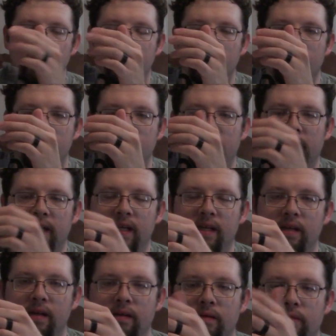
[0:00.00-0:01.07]
Goes back in,
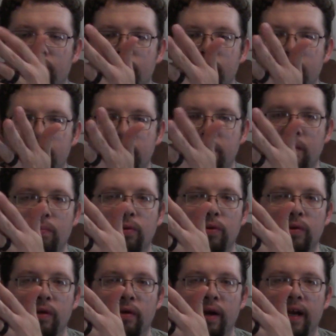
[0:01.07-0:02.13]
and then you pull
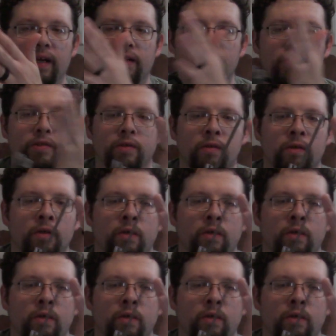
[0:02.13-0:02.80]
your hand close.